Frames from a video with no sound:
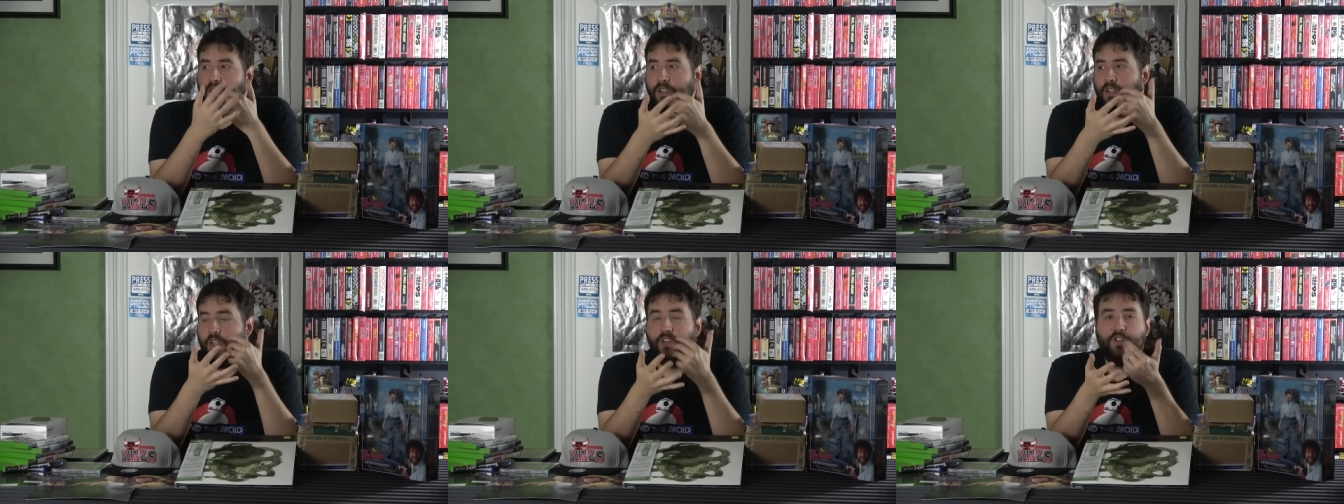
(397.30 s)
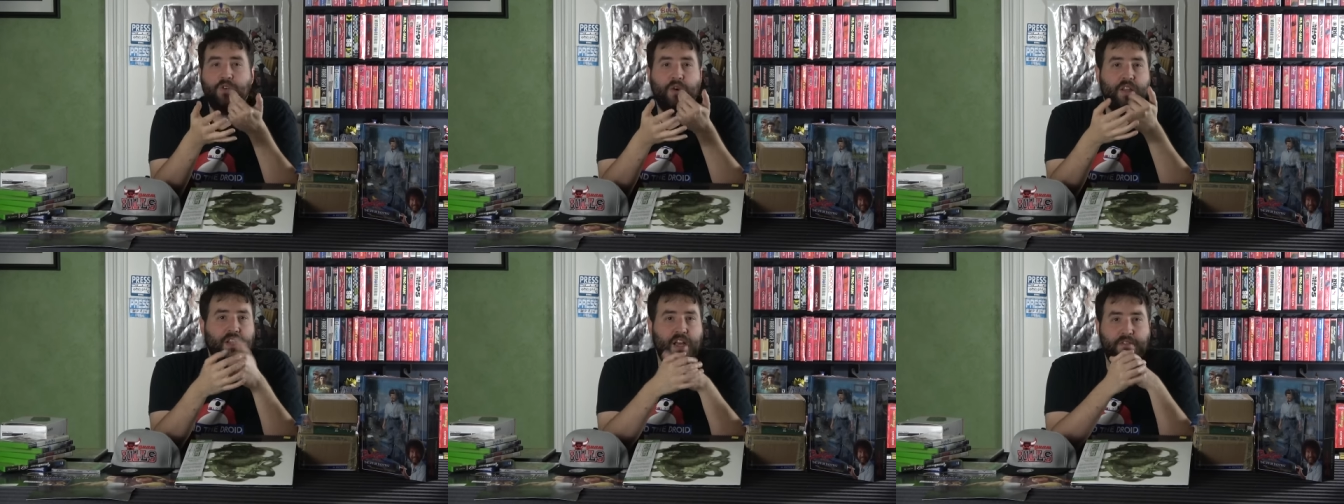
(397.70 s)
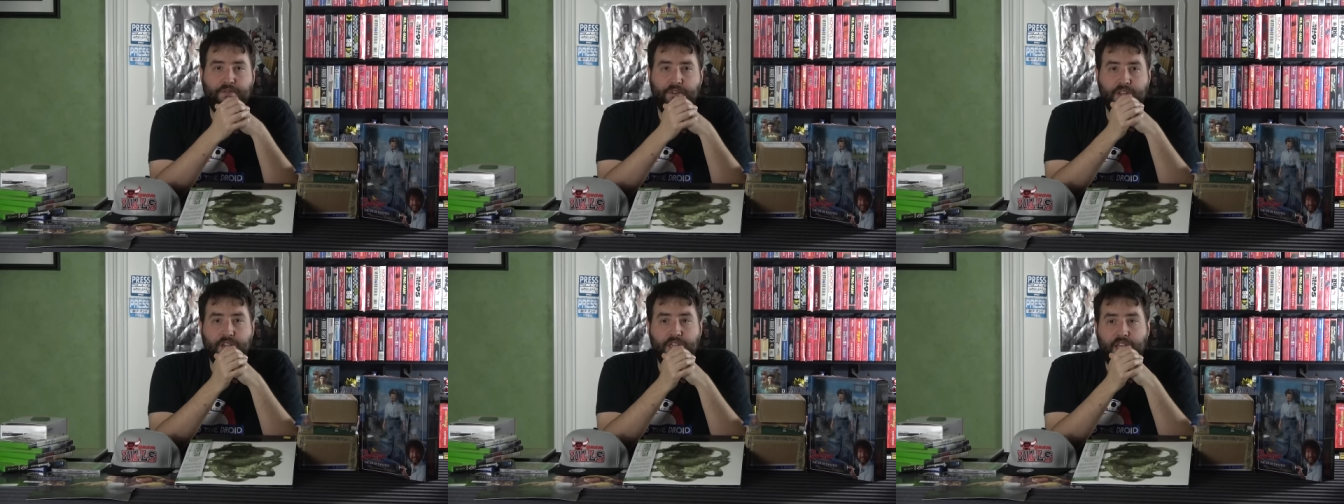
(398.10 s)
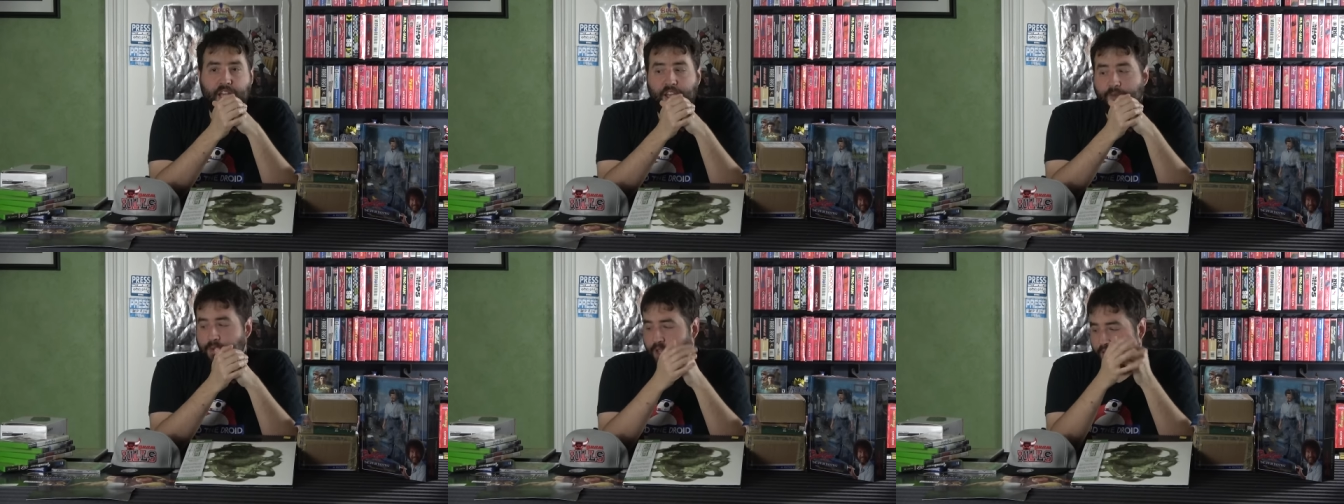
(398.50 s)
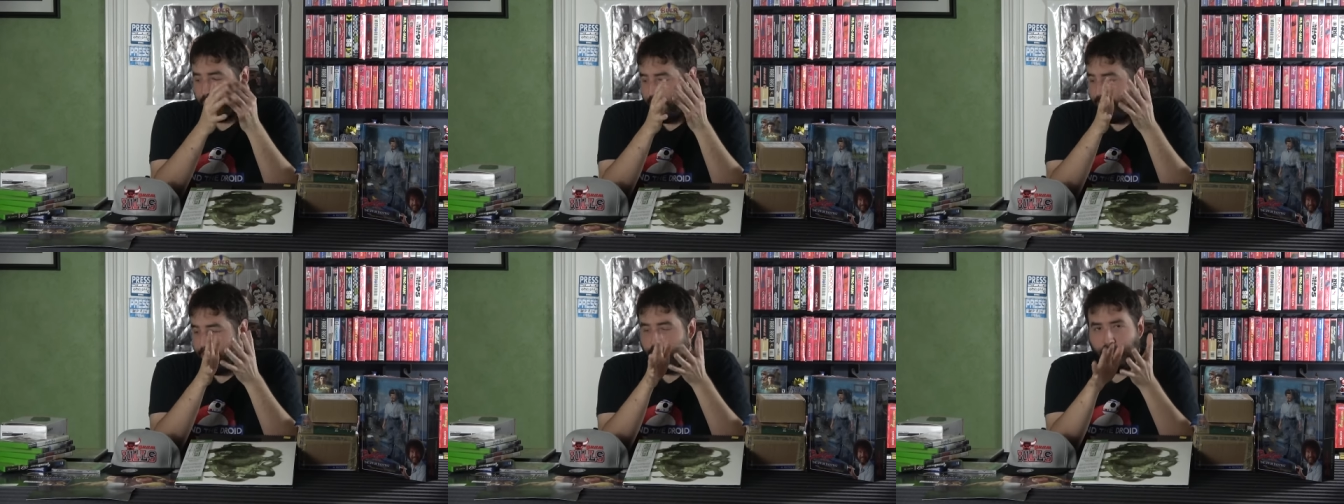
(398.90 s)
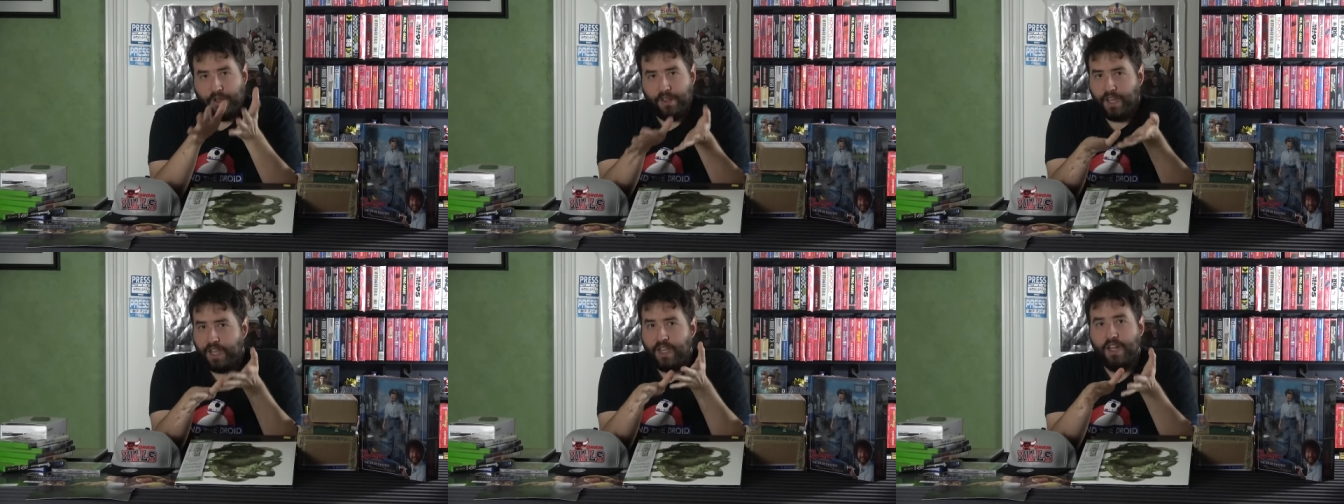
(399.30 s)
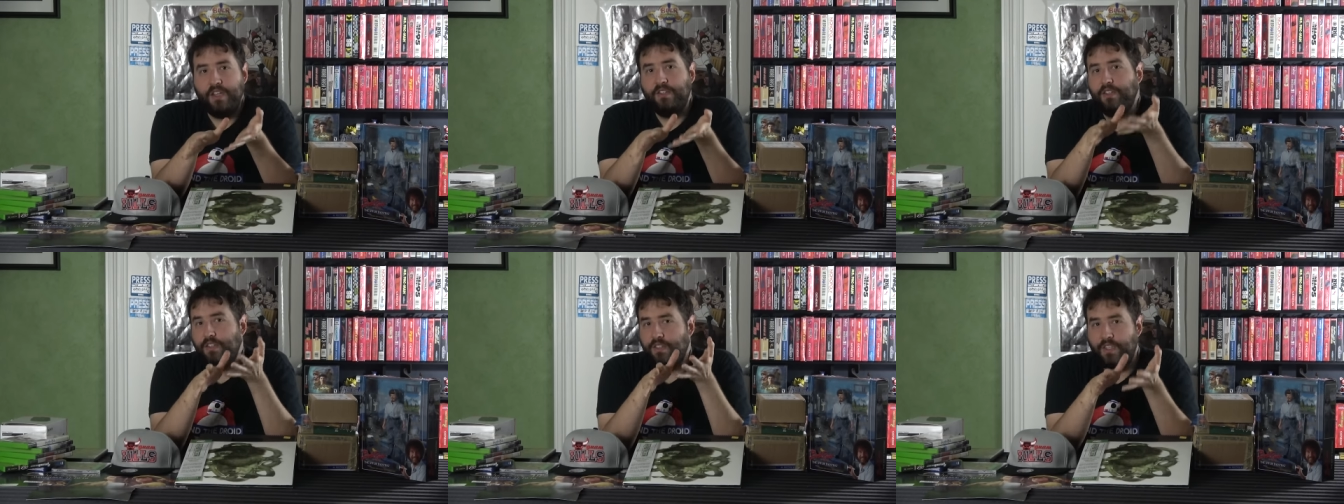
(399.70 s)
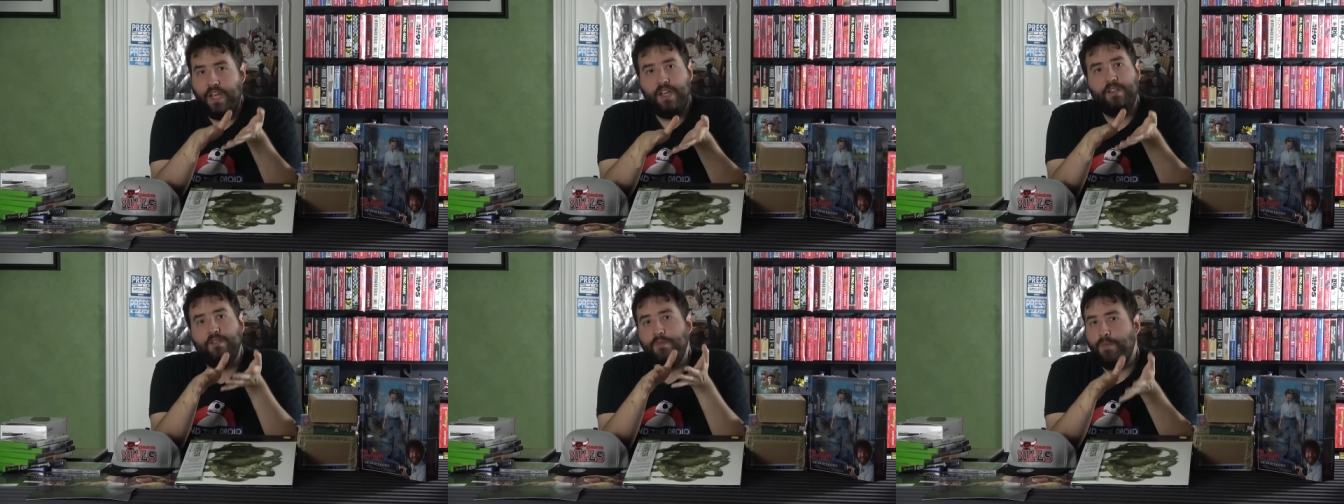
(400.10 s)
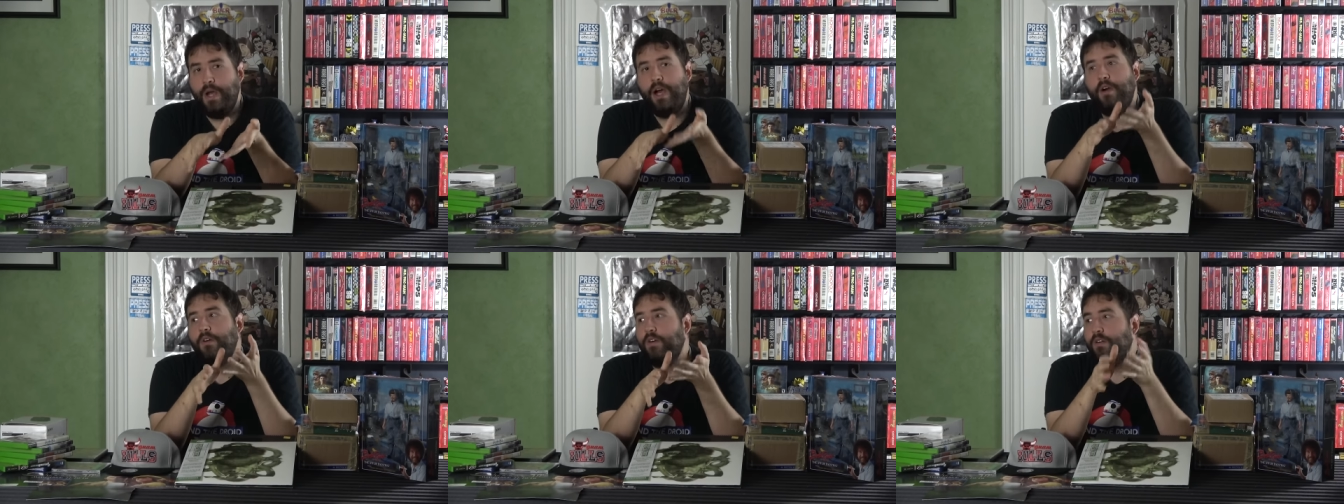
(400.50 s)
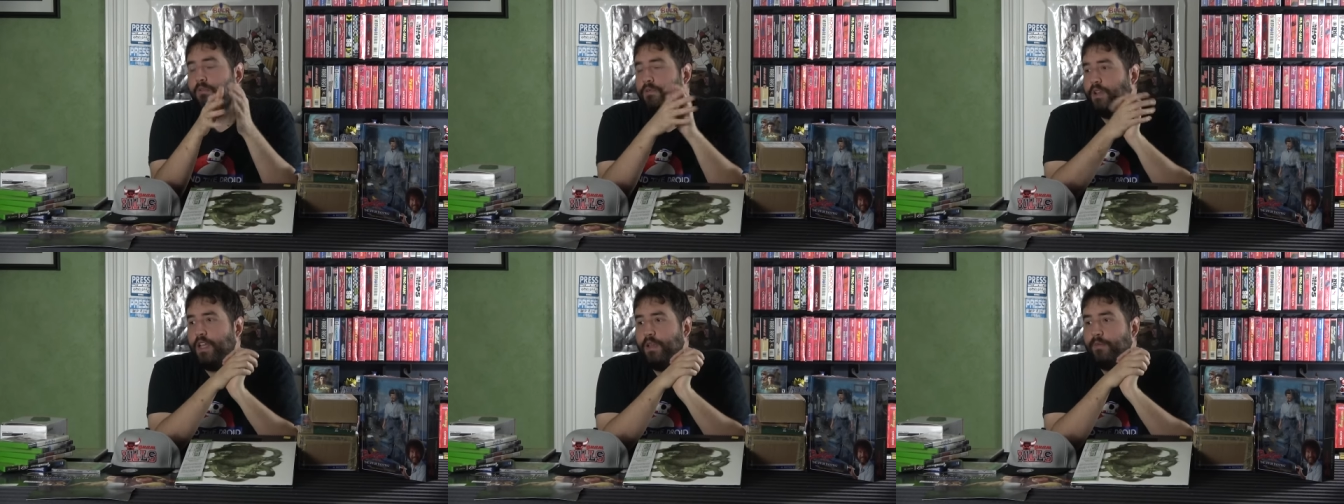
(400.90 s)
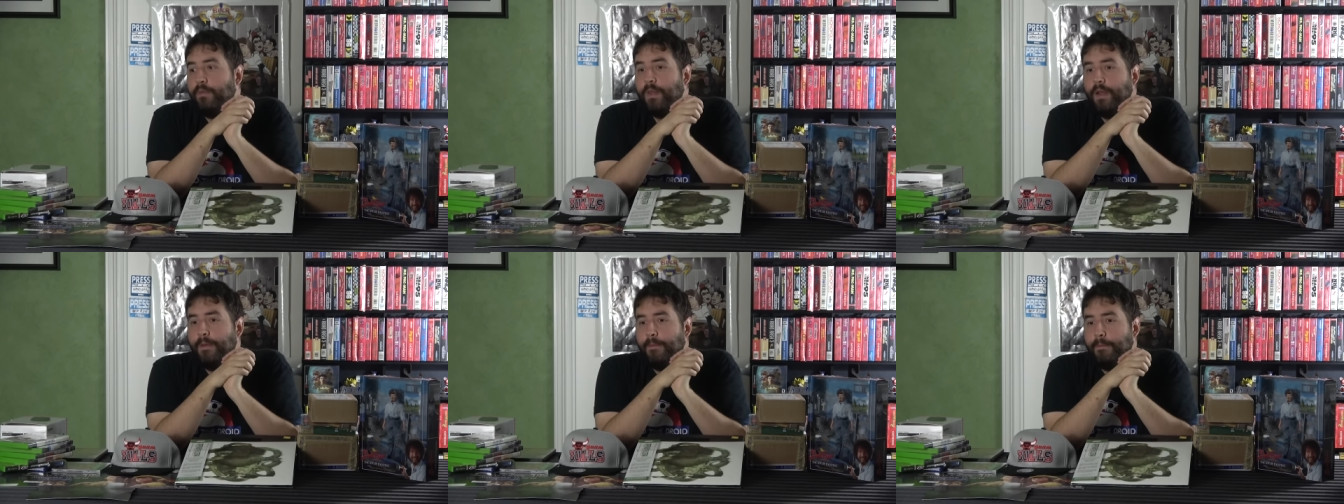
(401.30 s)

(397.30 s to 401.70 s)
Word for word: enjoy life while you can because even with all that kind of success and power and fame,